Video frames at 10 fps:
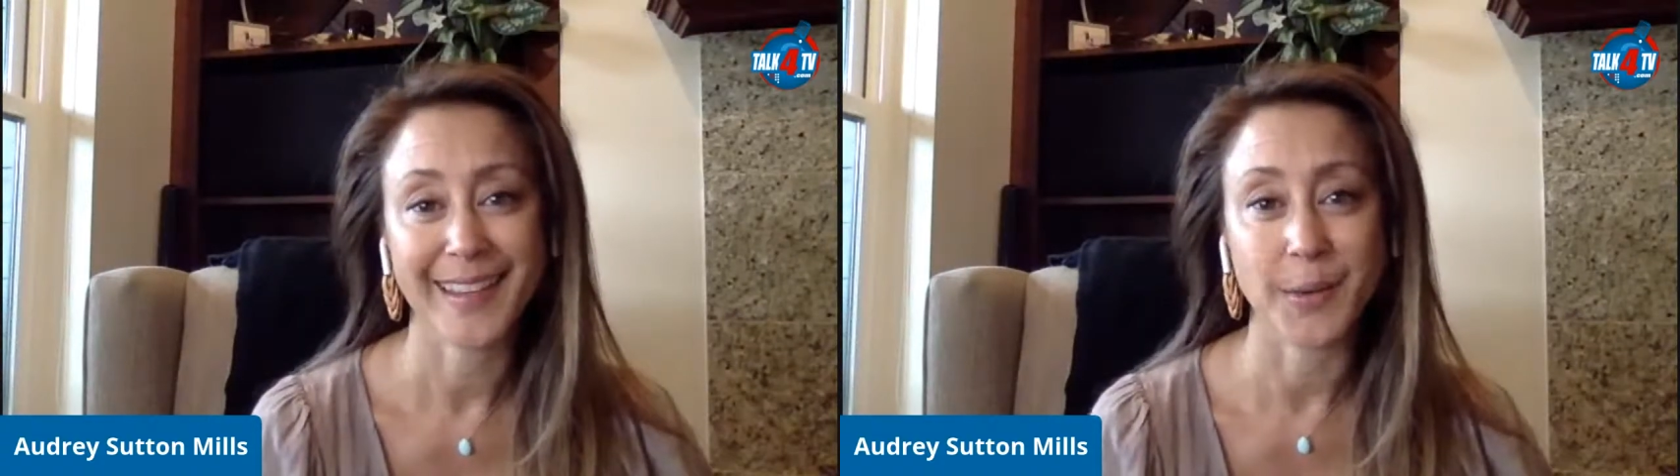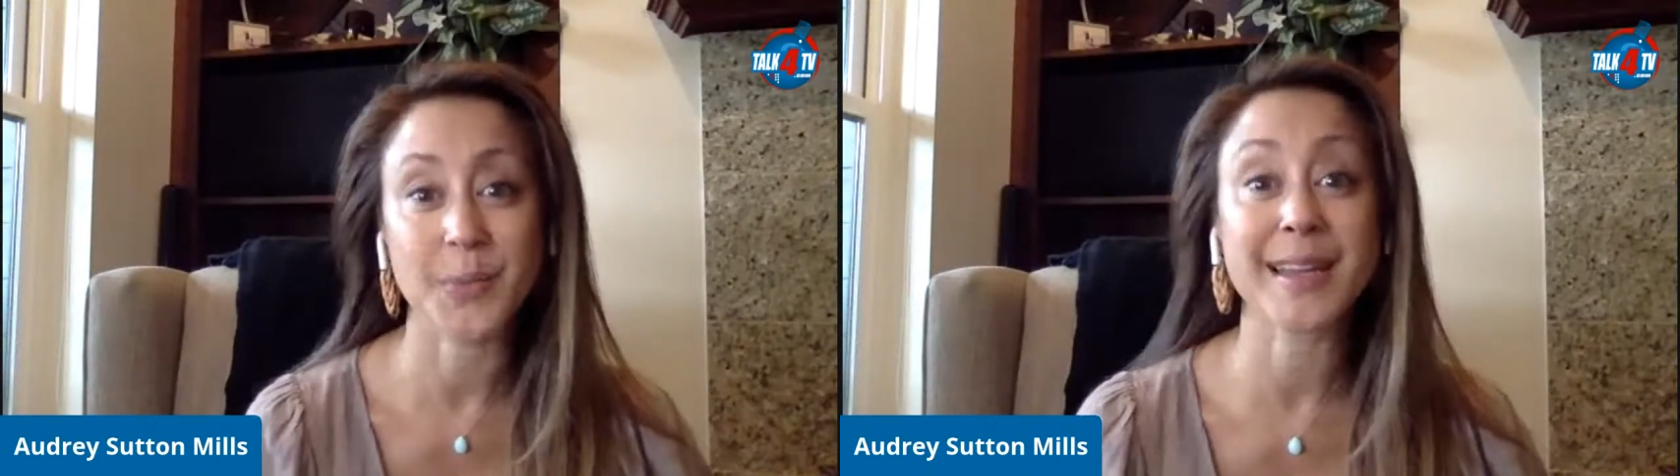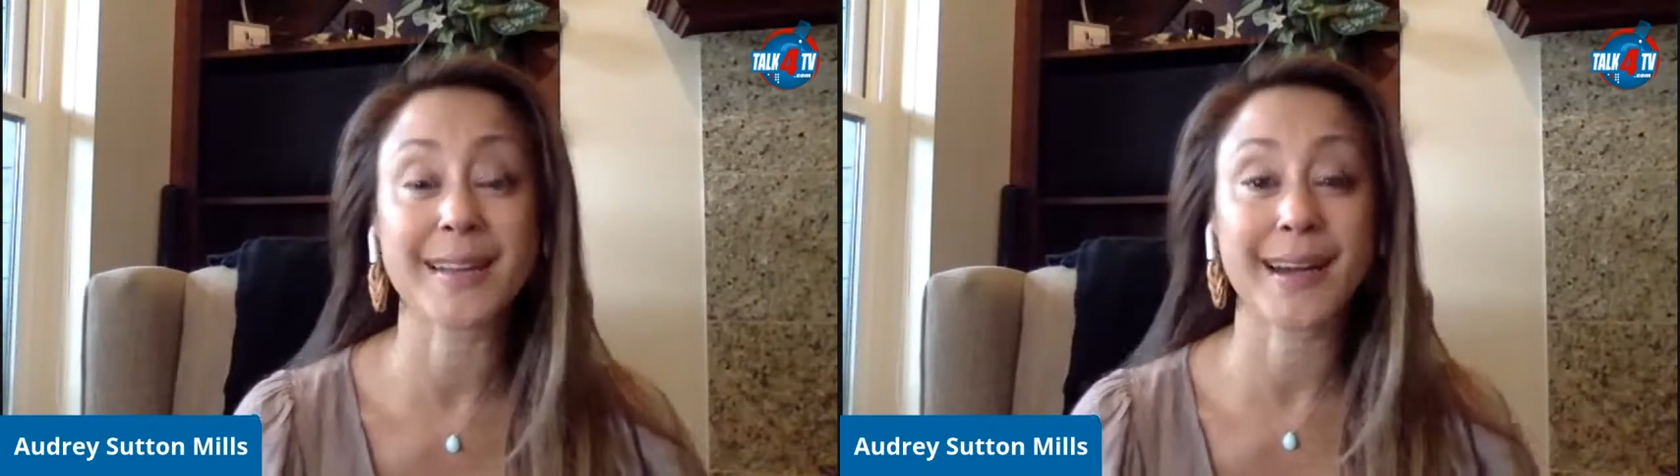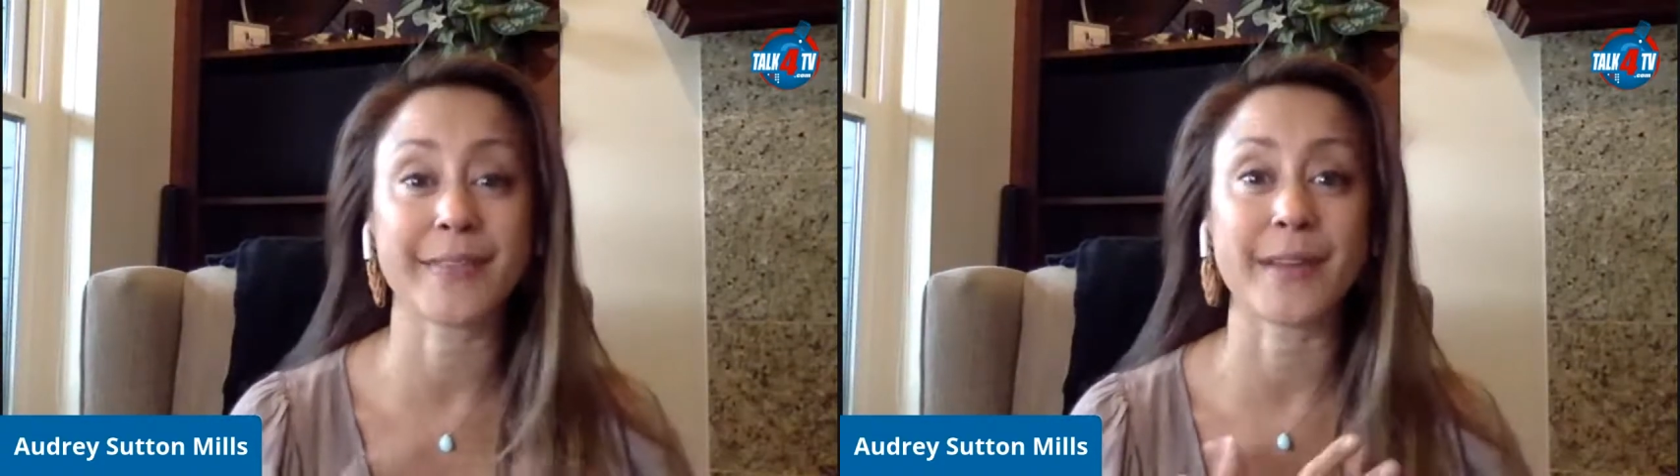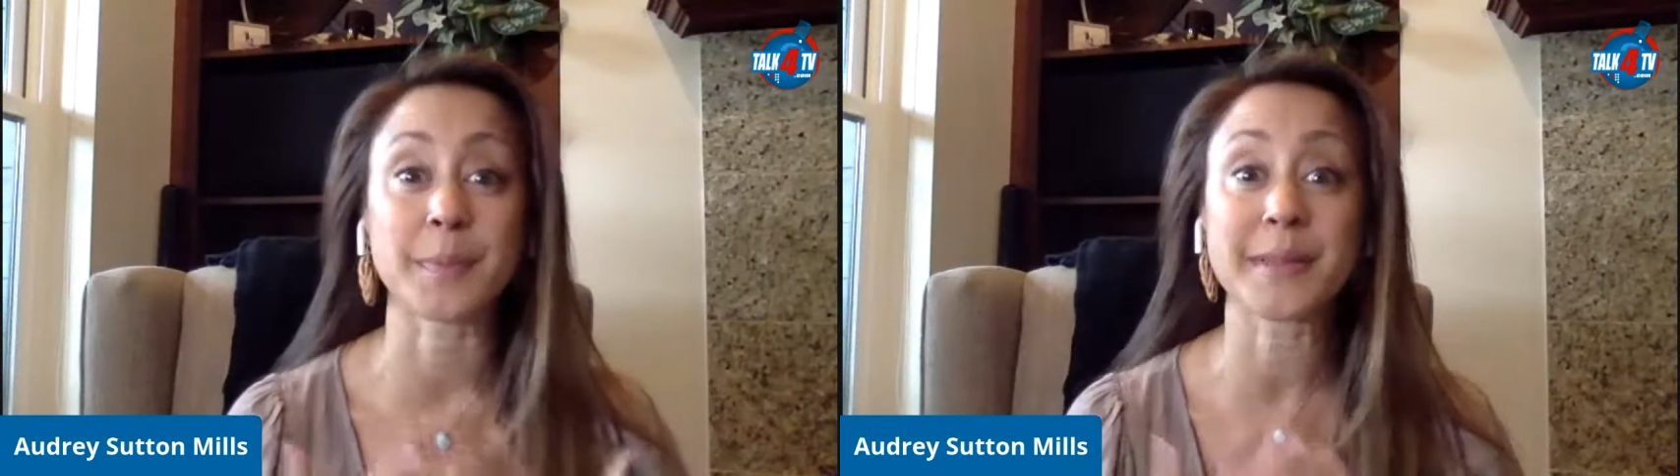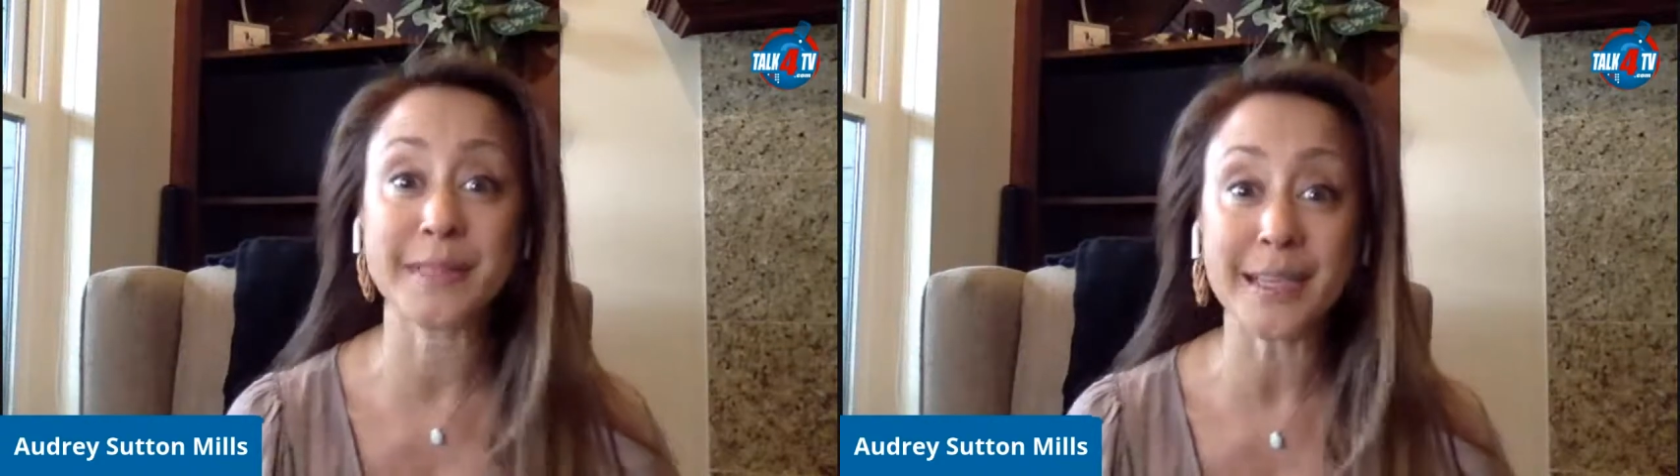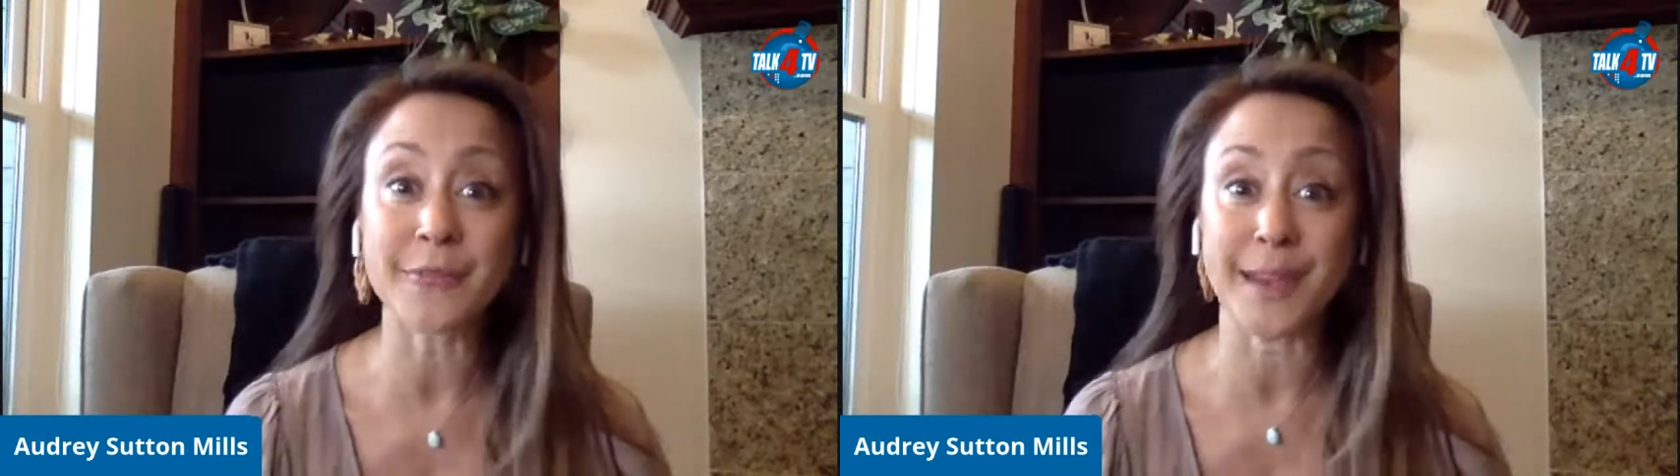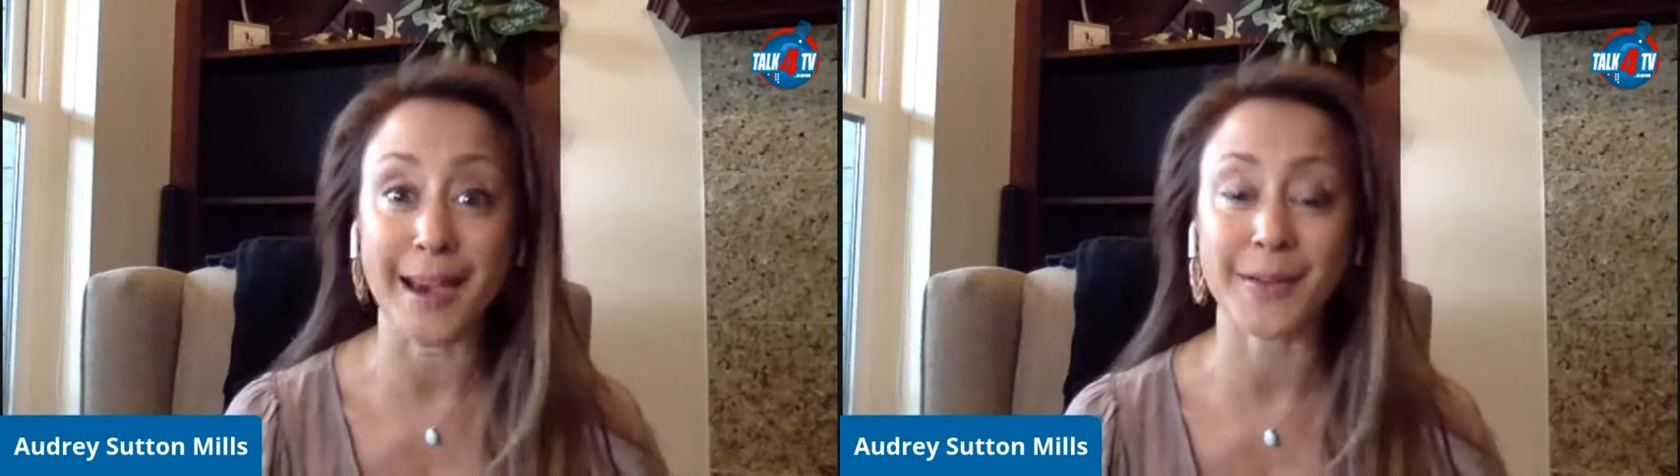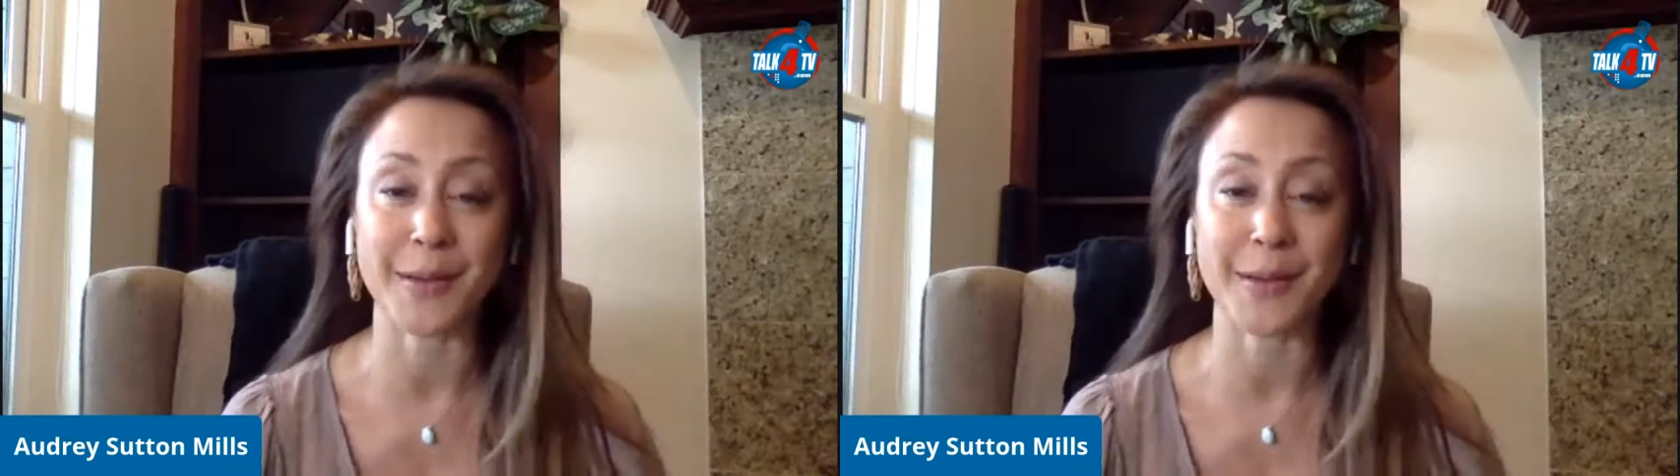And when we can kind of like believe that,